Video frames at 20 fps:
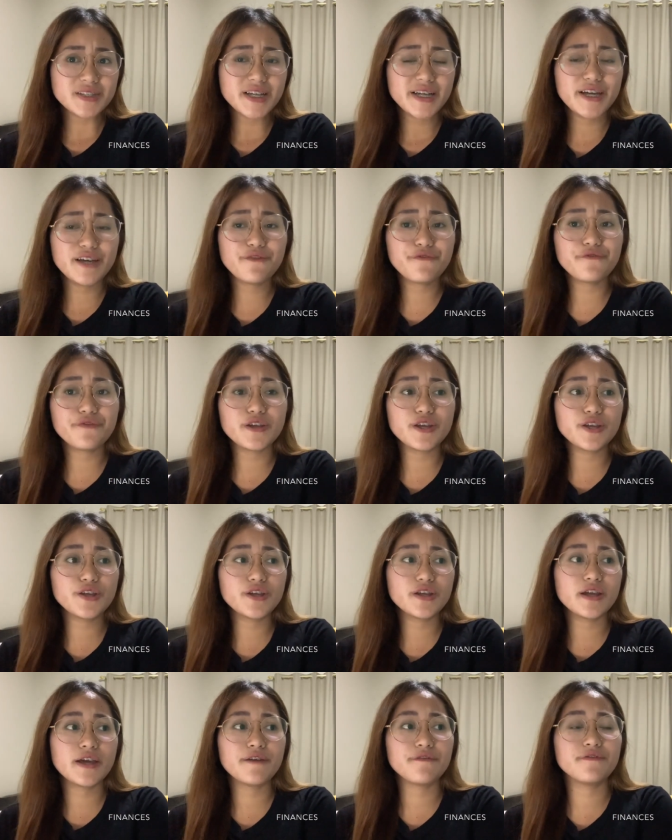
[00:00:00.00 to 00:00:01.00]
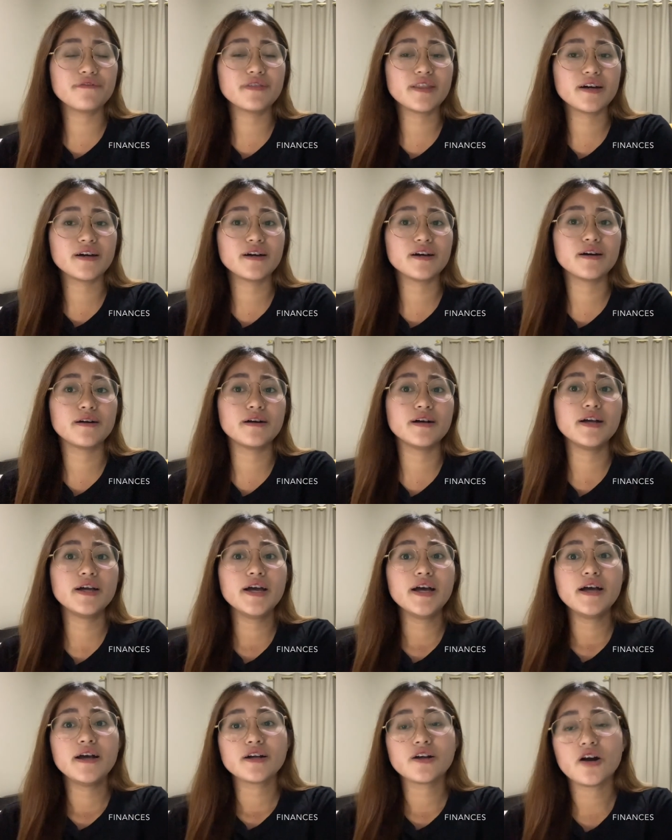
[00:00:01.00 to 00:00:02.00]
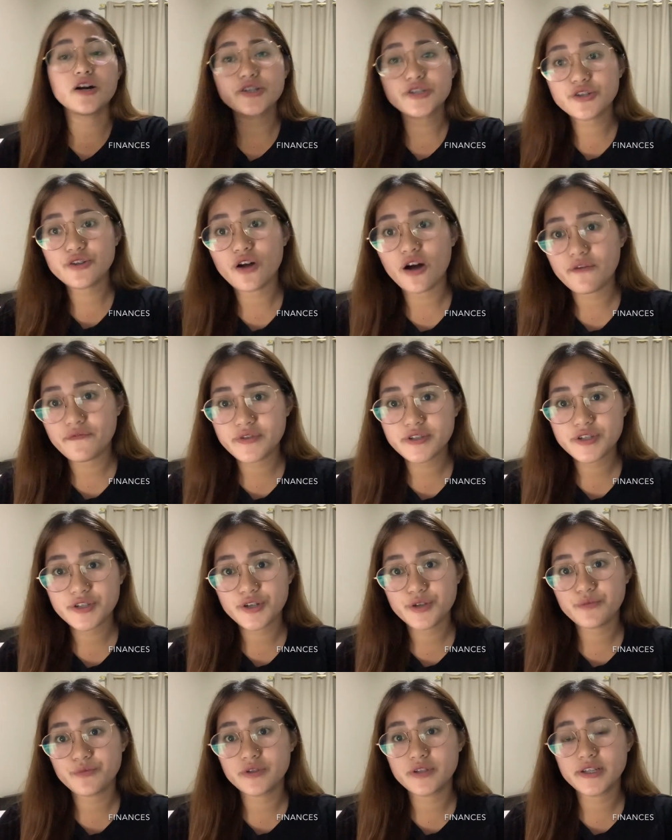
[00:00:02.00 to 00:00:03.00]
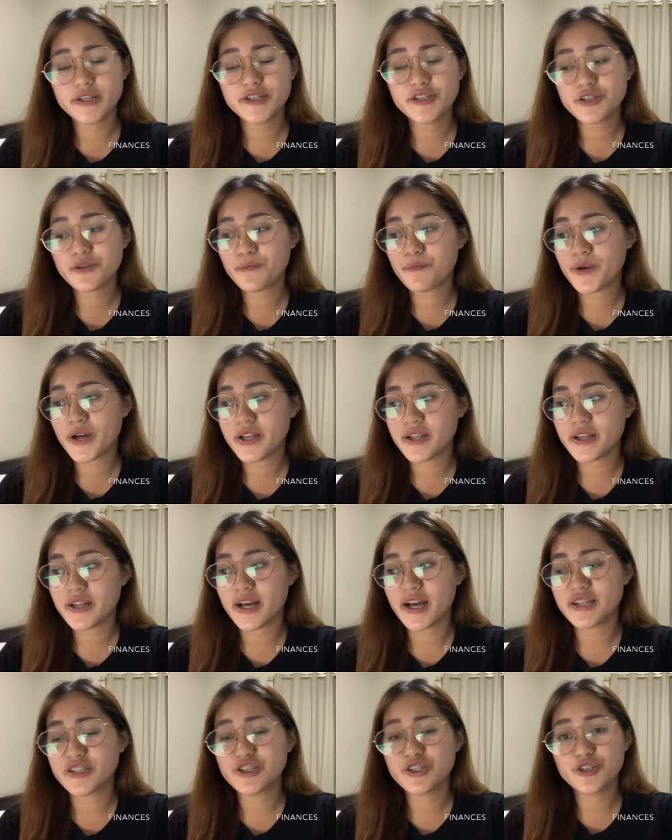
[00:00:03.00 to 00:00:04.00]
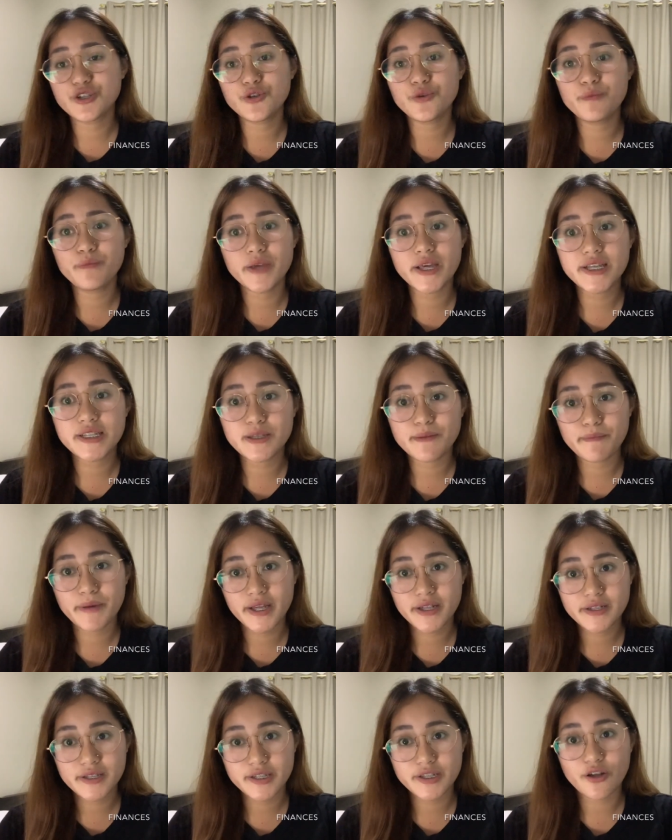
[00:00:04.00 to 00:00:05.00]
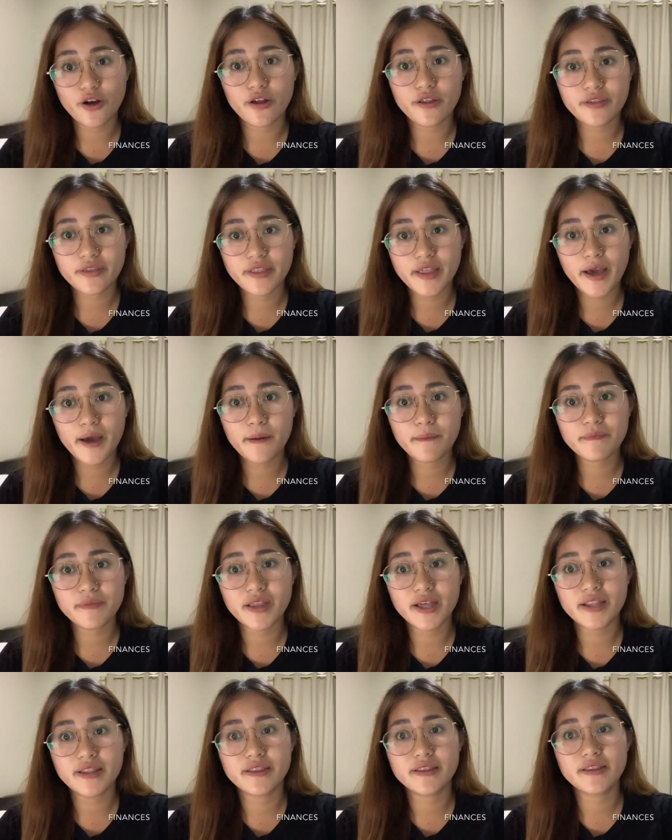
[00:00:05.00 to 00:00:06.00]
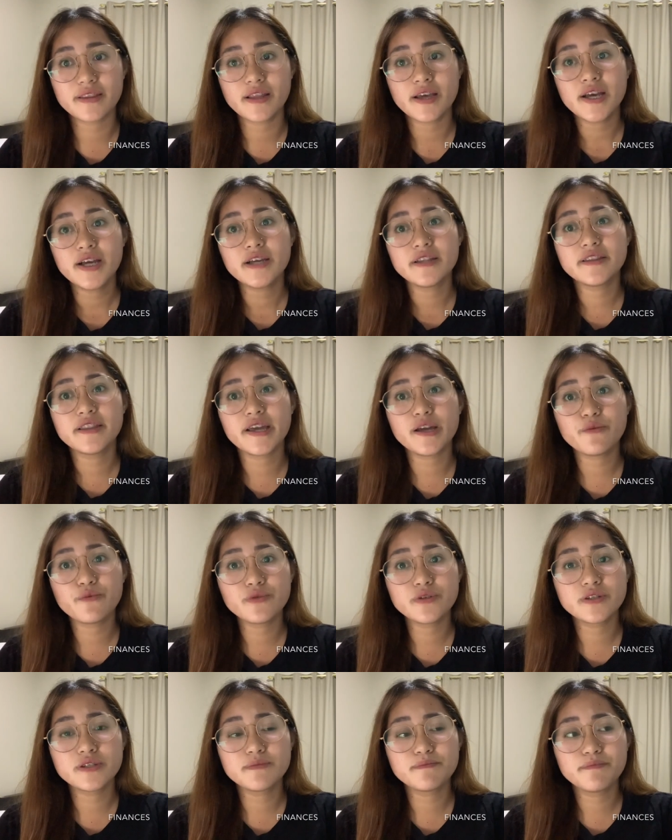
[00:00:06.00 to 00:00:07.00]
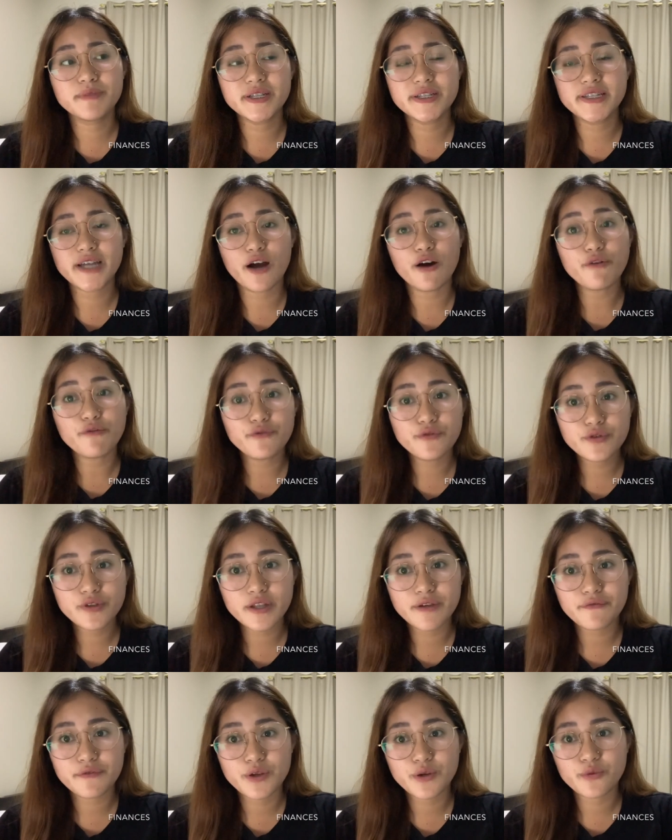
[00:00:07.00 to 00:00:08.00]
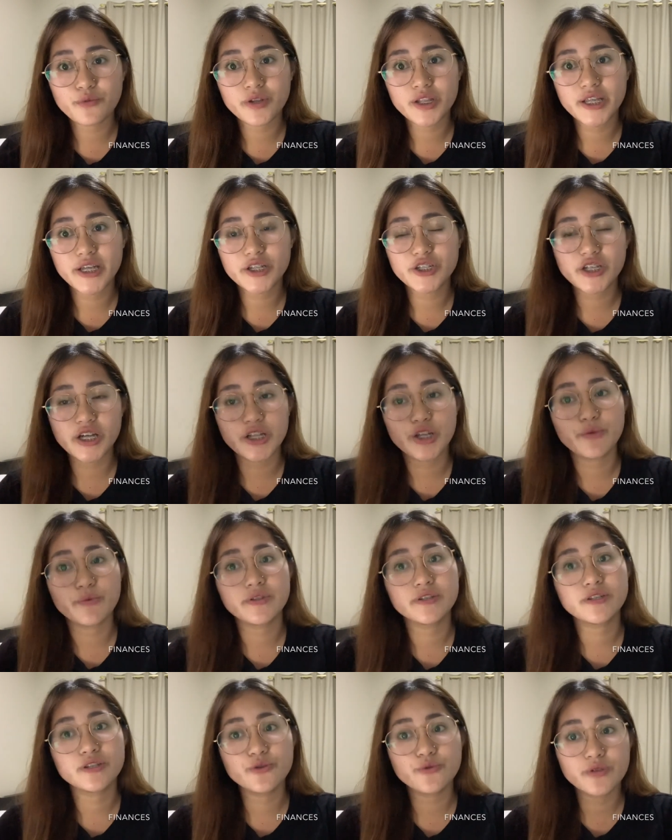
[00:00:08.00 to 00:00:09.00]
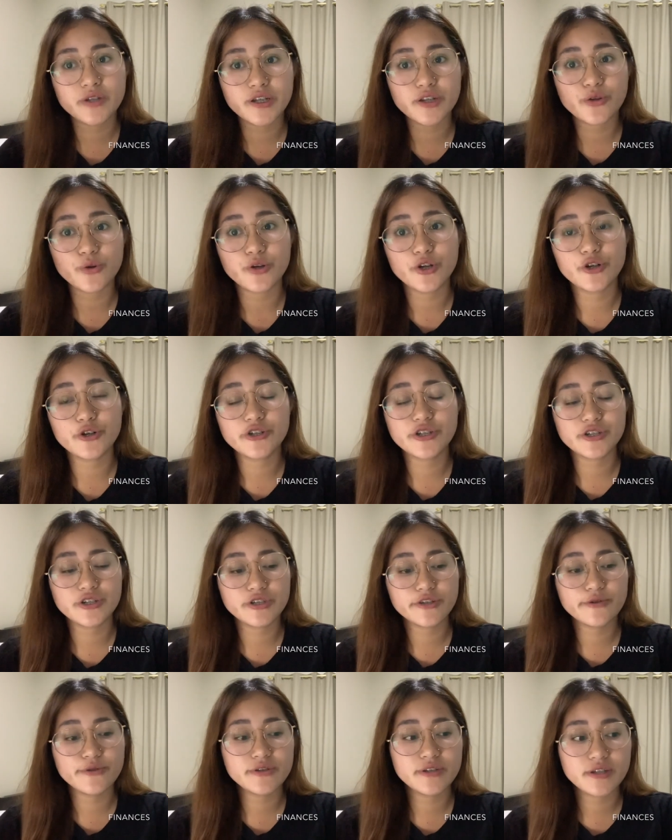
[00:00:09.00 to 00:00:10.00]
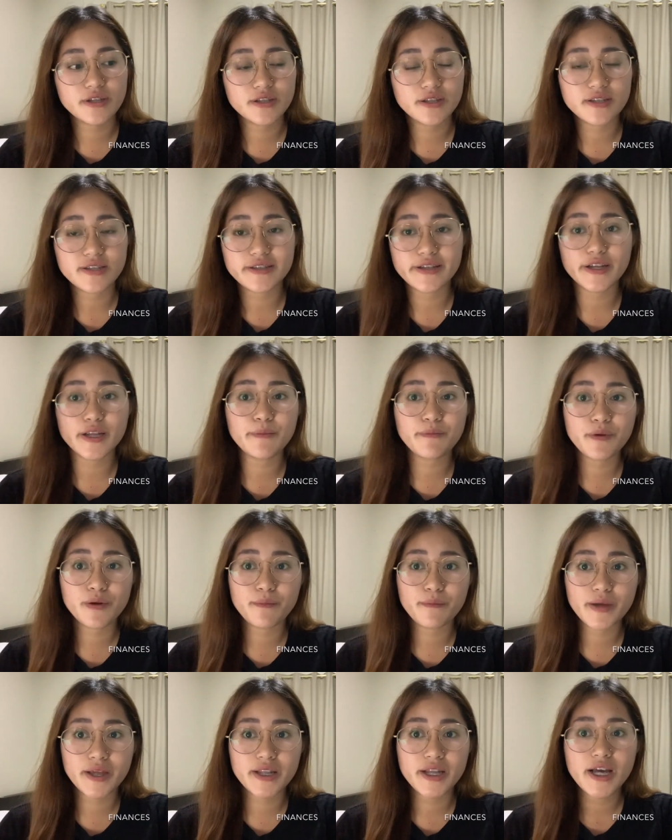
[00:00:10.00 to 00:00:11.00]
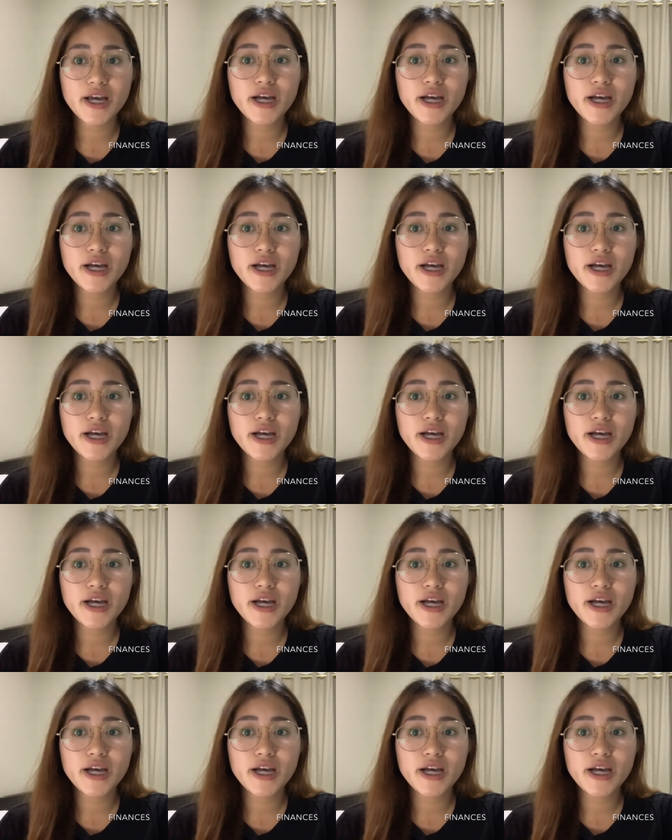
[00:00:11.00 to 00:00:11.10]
if the consular officer would interpret it as you being dependent on them, then they would be doubtful if you're really a genuine student, or you're just using the study permit